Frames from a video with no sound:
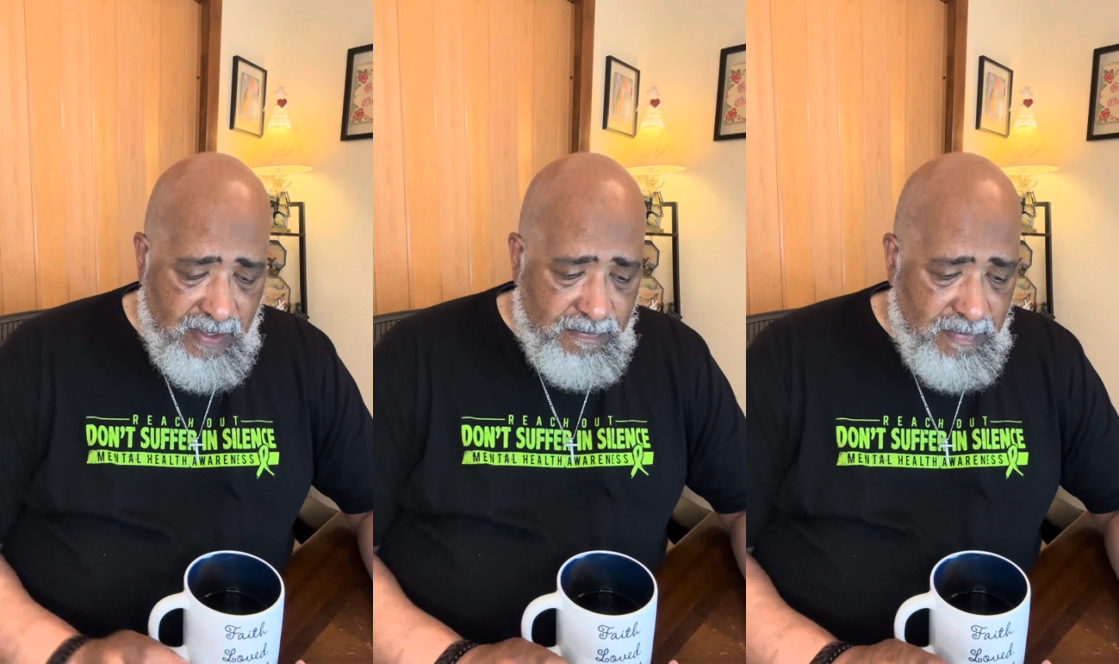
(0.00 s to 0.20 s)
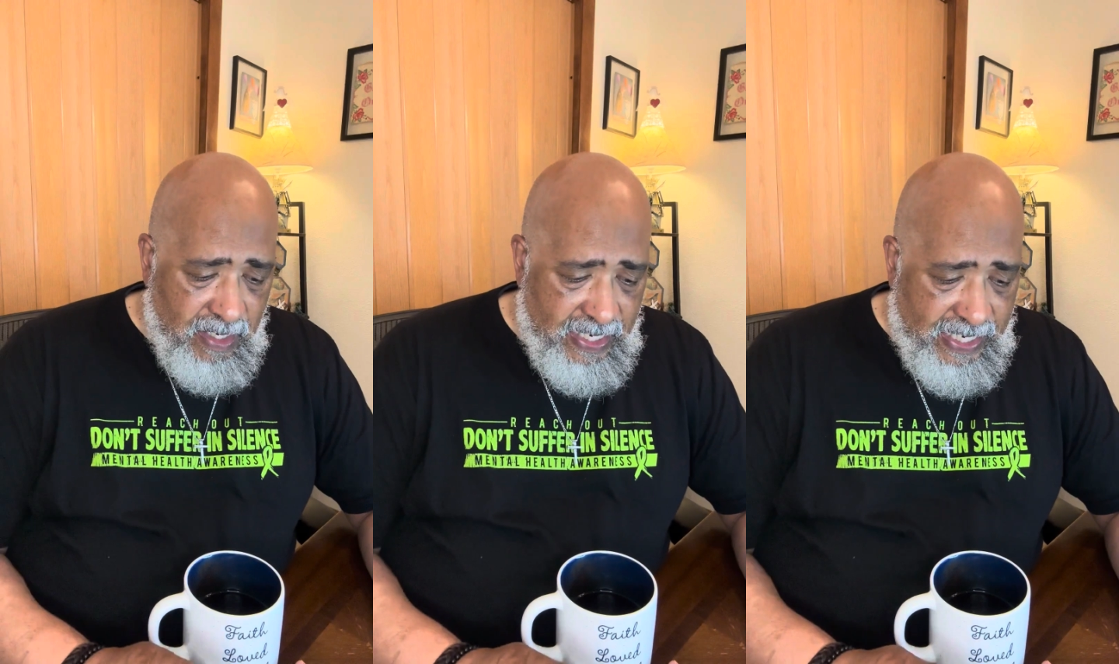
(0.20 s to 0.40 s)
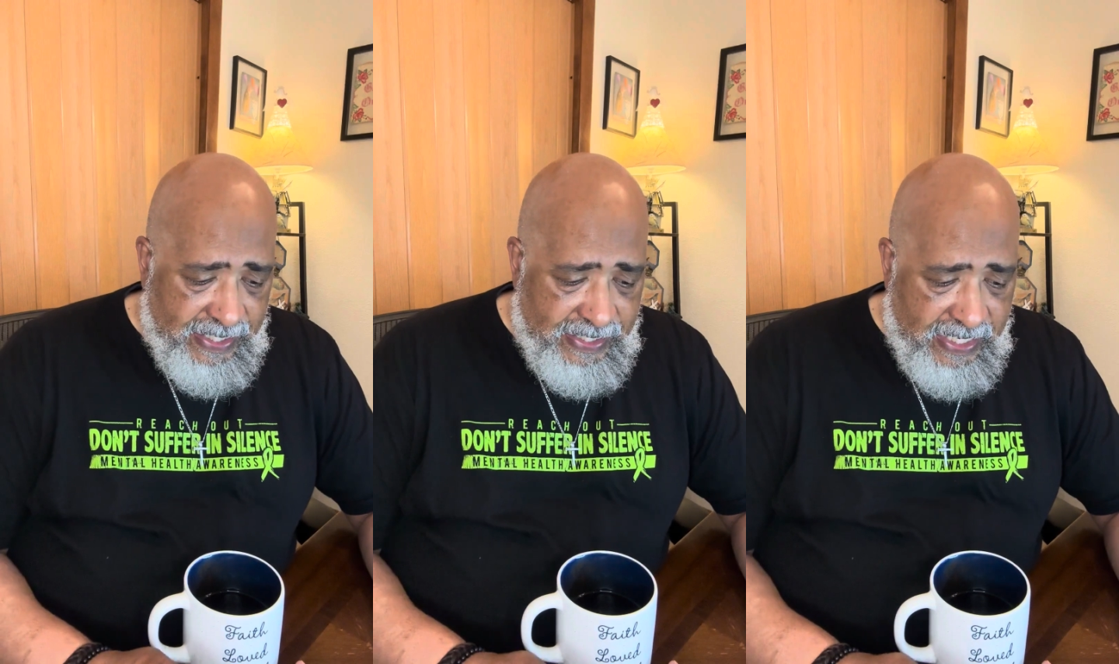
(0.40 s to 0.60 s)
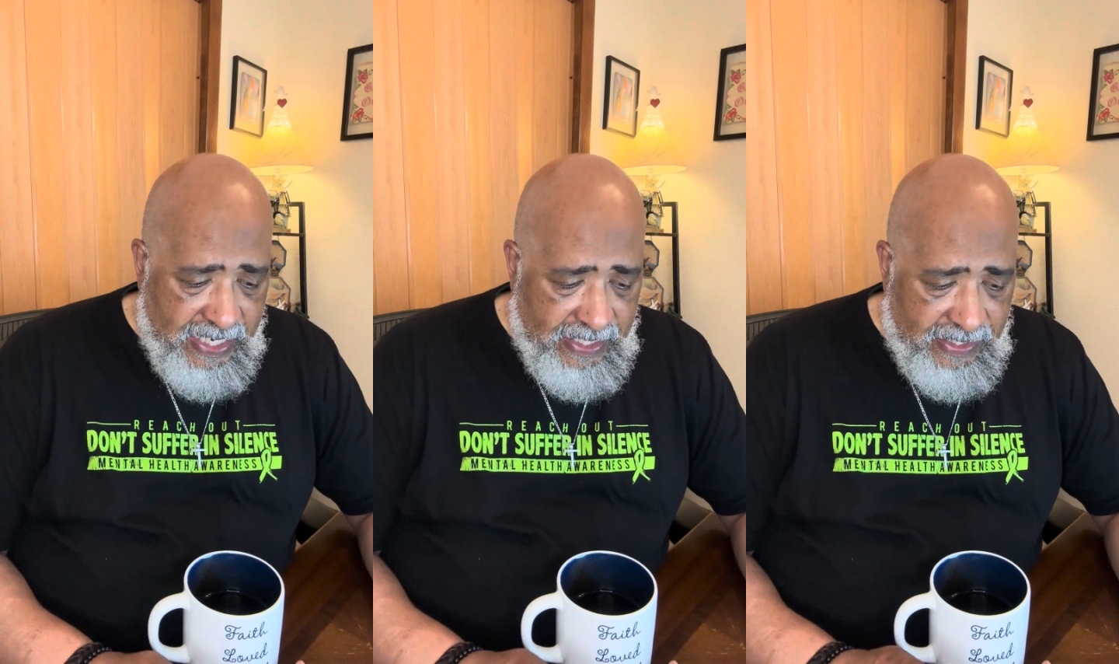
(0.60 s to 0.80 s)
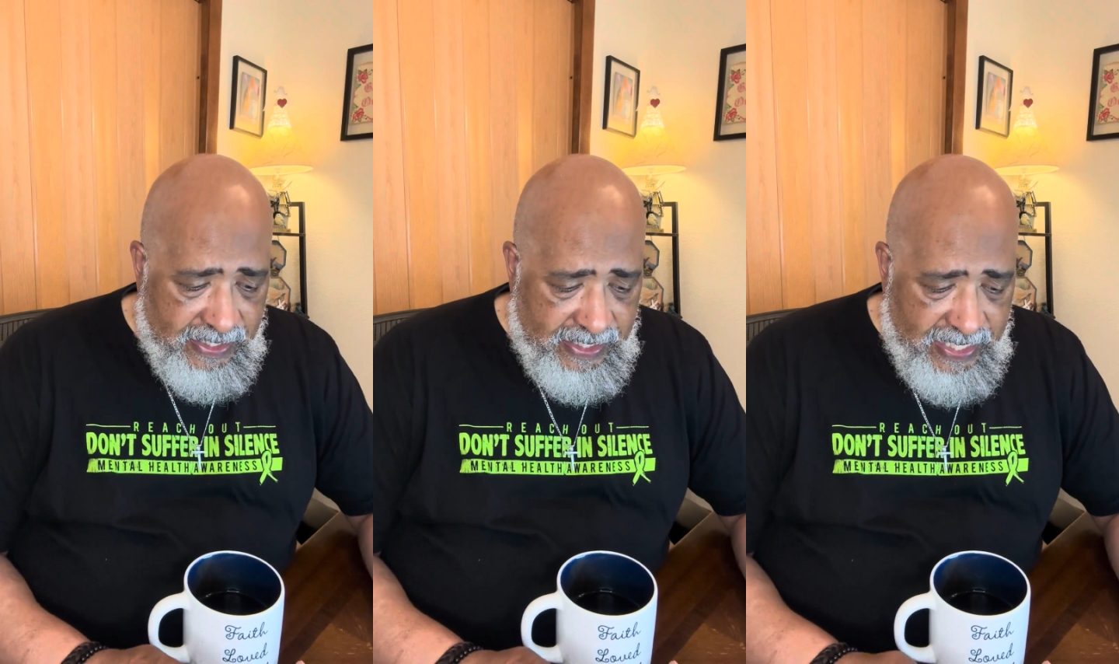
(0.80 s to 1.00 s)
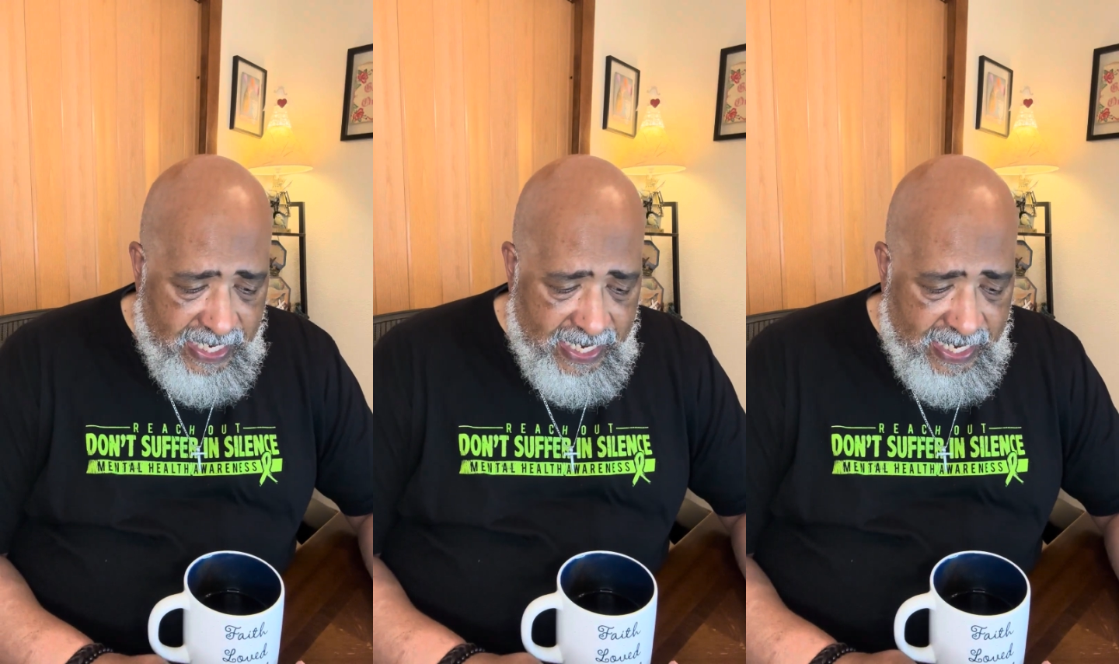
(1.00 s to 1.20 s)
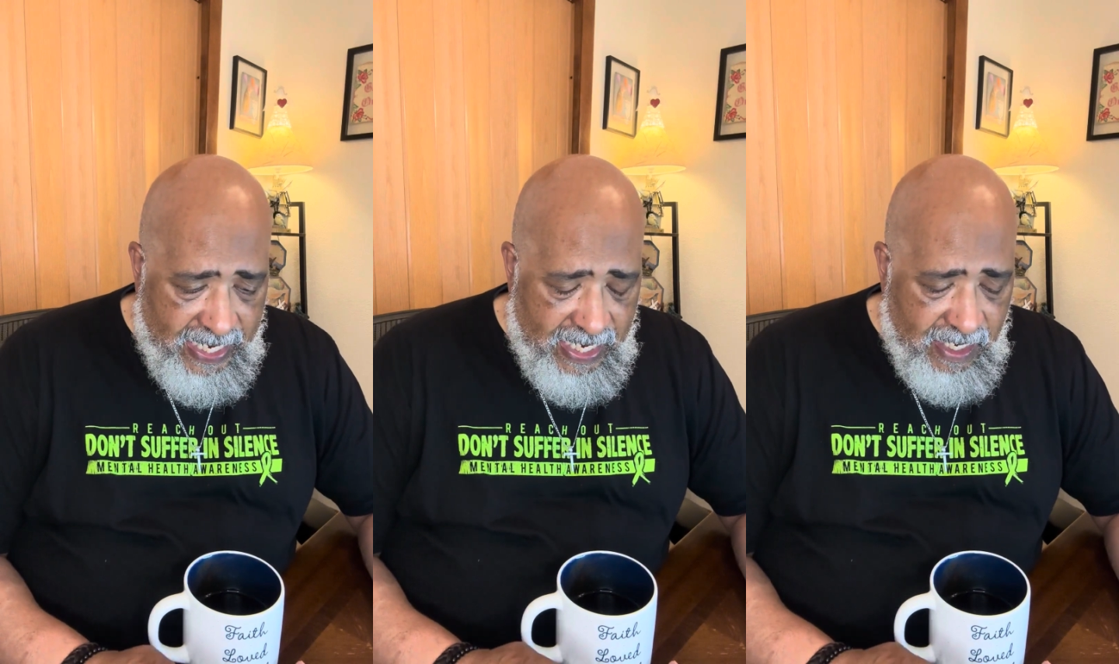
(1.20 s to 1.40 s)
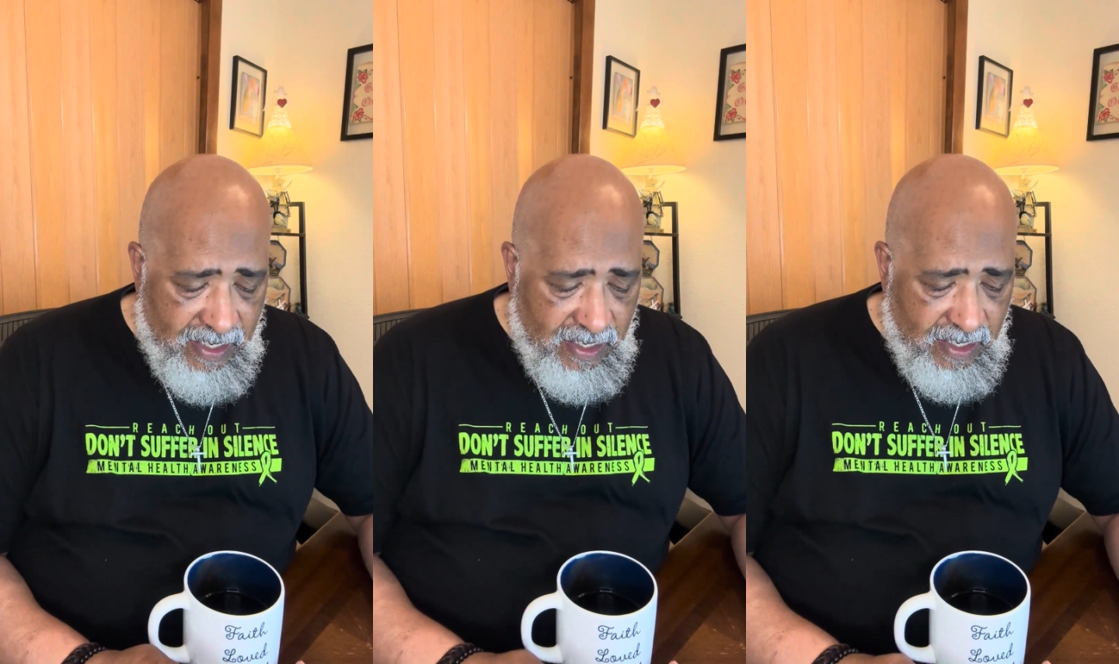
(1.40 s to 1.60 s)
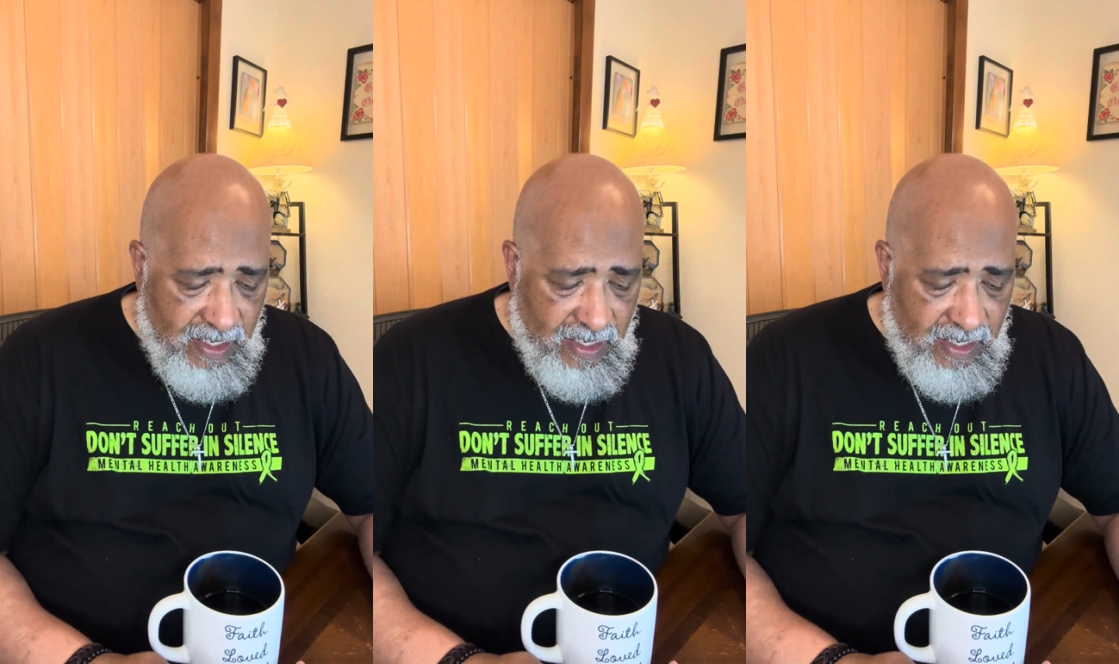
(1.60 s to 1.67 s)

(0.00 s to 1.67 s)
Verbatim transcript: Uh, at the end of the day,